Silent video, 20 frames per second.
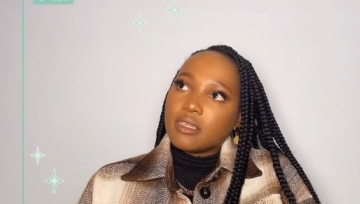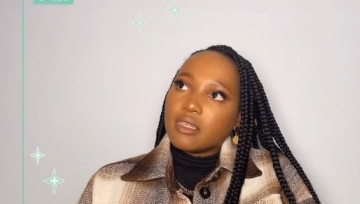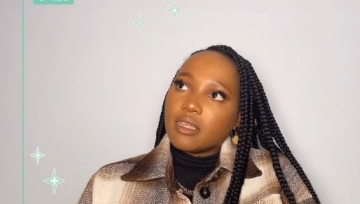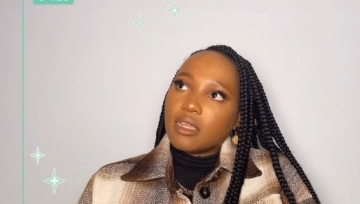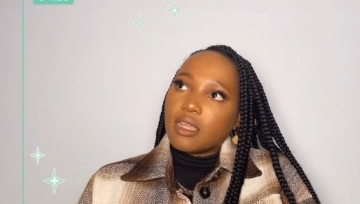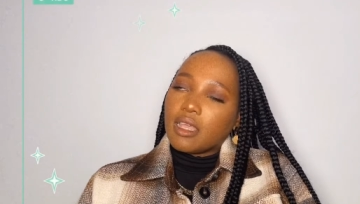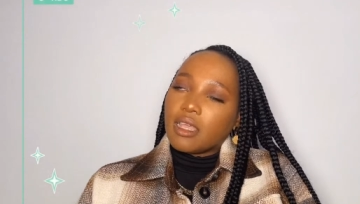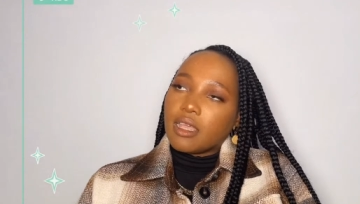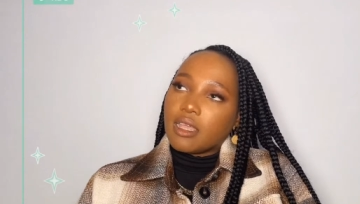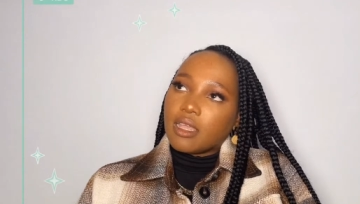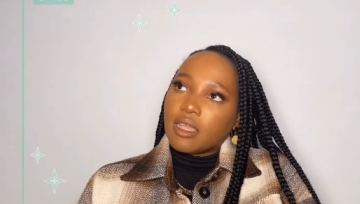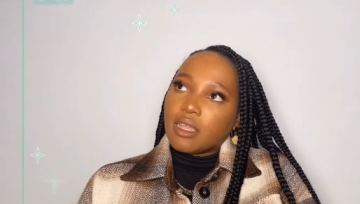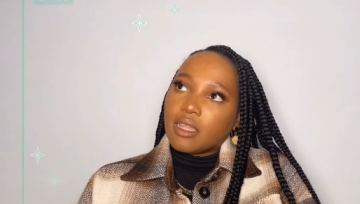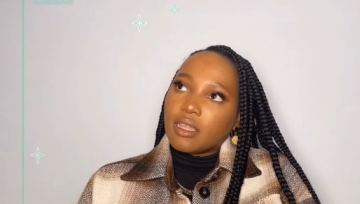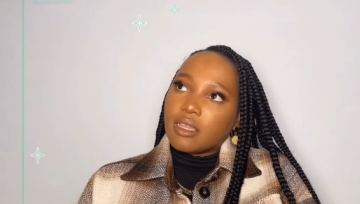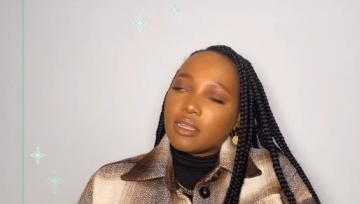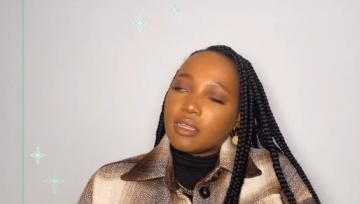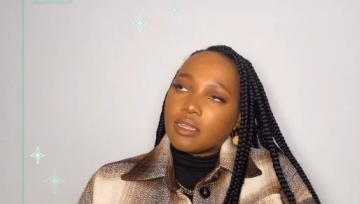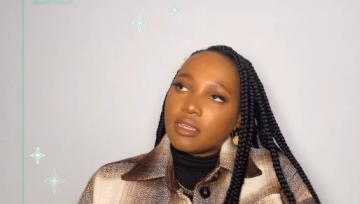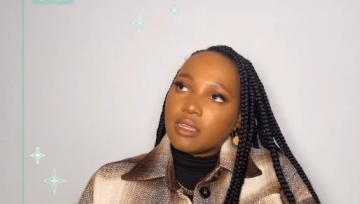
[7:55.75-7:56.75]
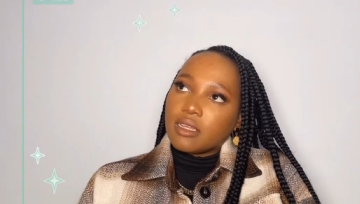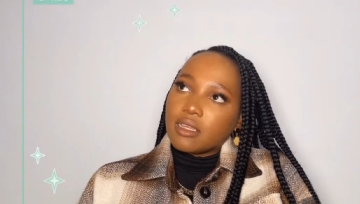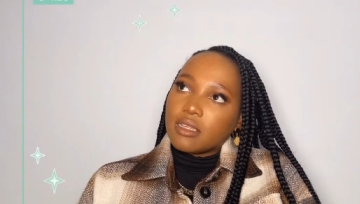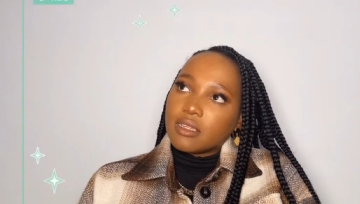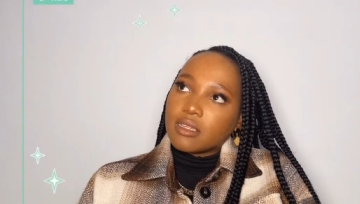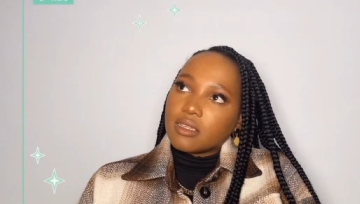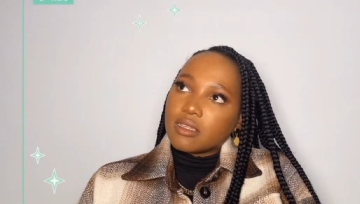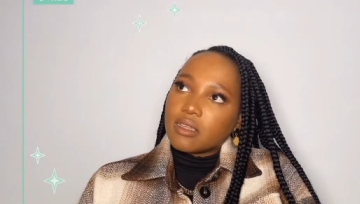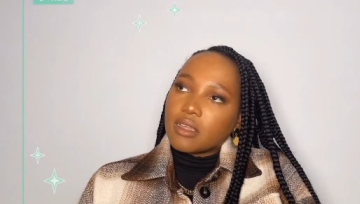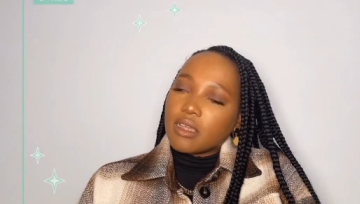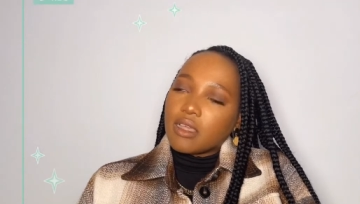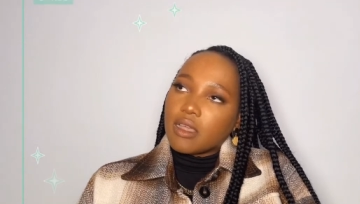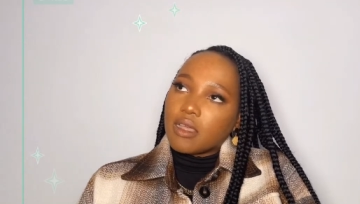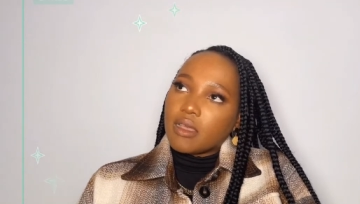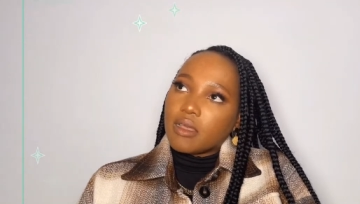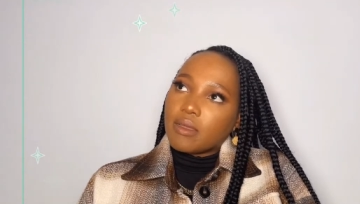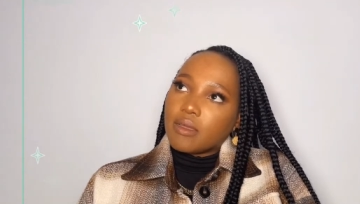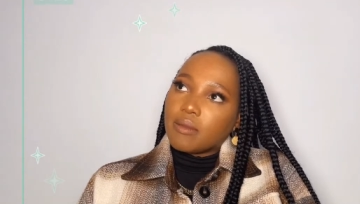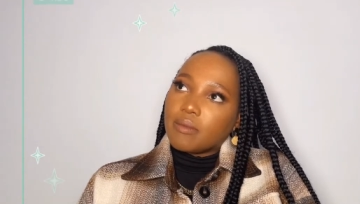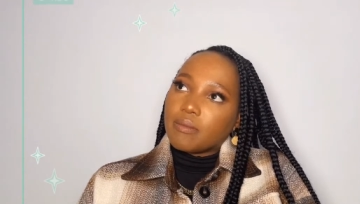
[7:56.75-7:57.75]
And
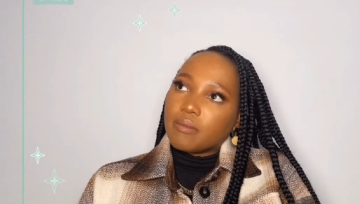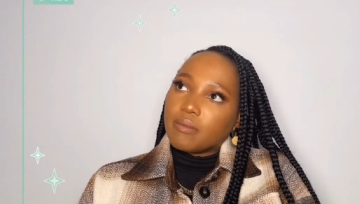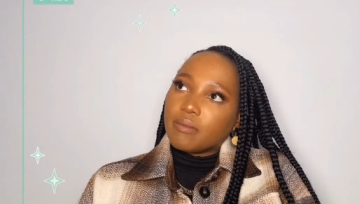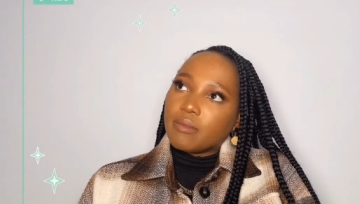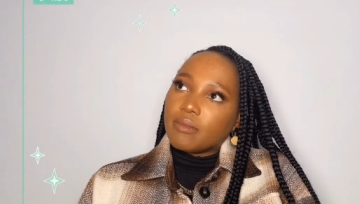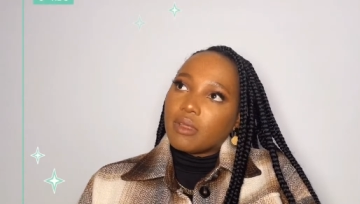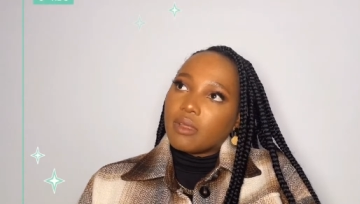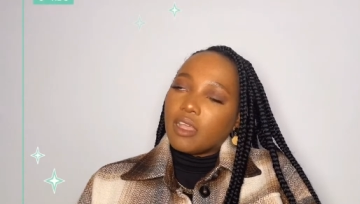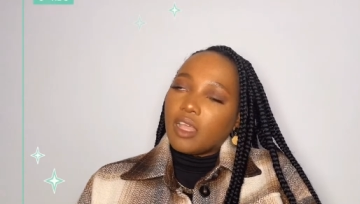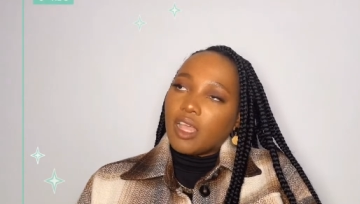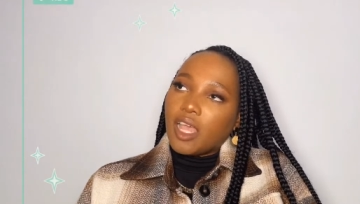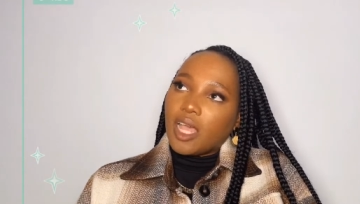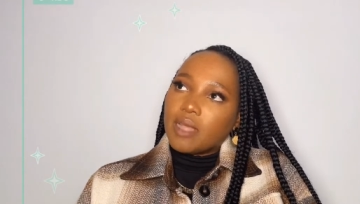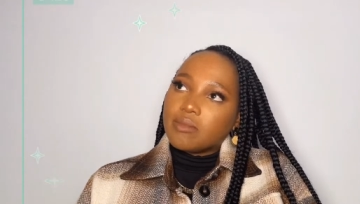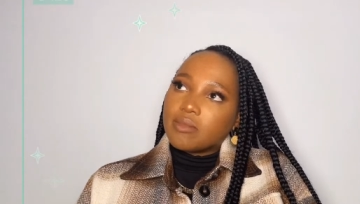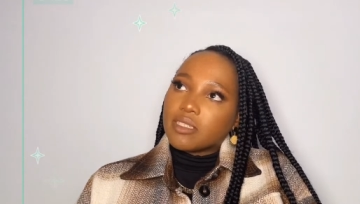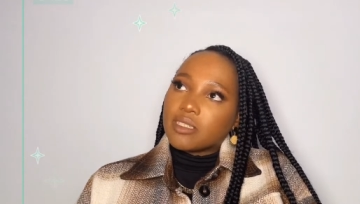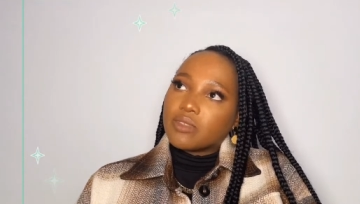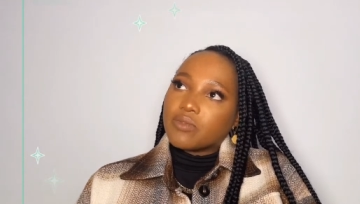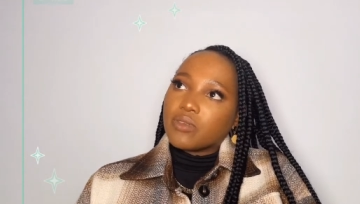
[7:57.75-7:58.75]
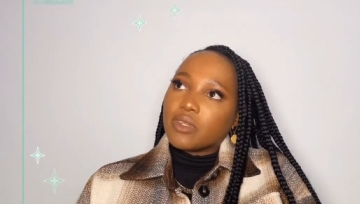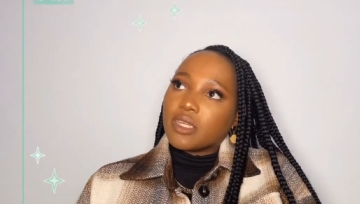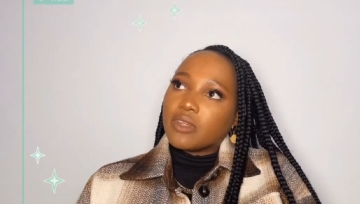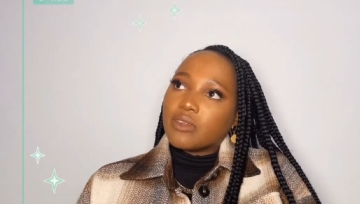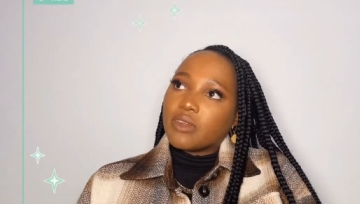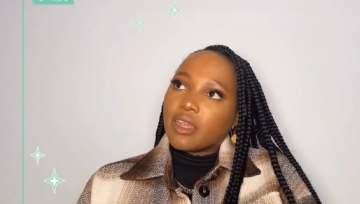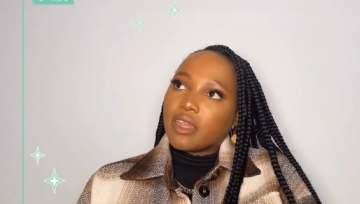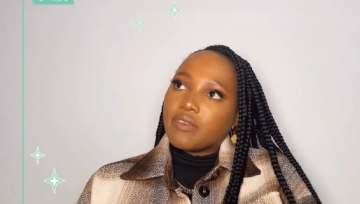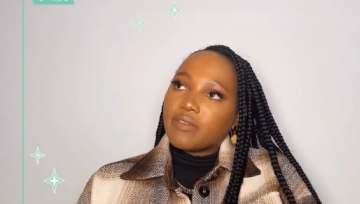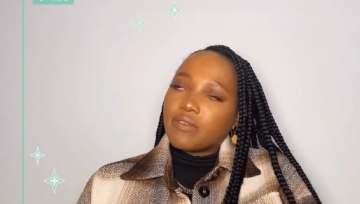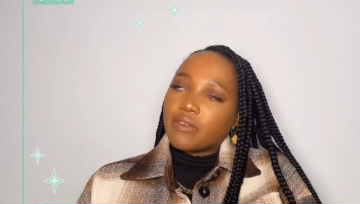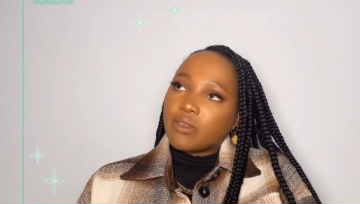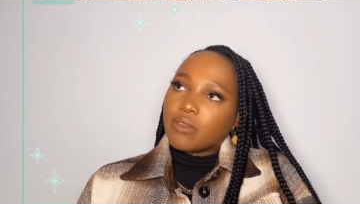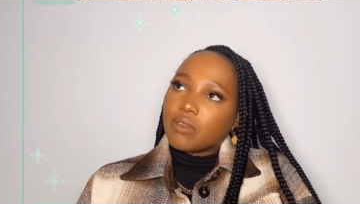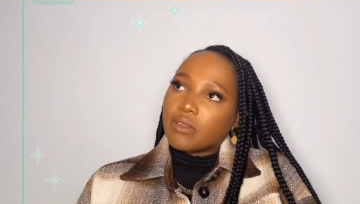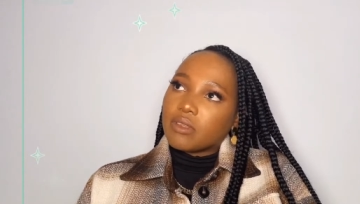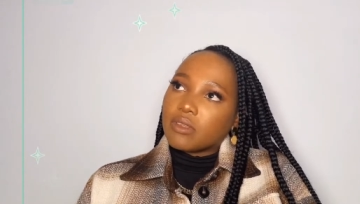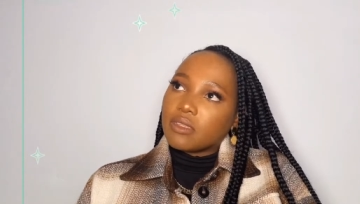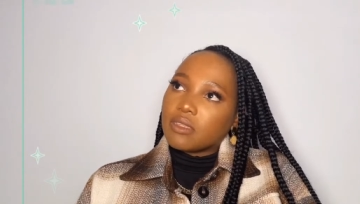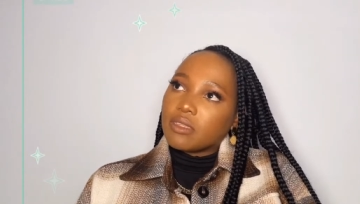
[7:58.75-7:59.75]
um, I'm just really
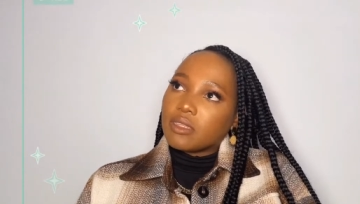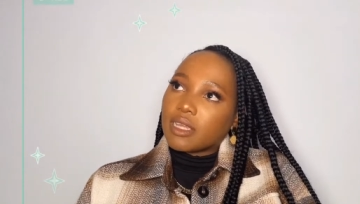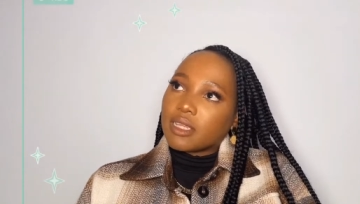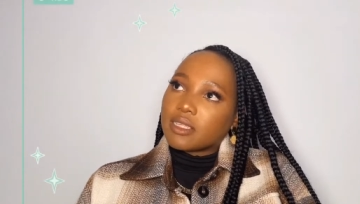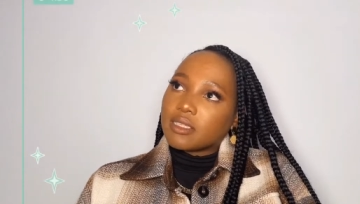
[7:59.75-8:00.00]
grateful that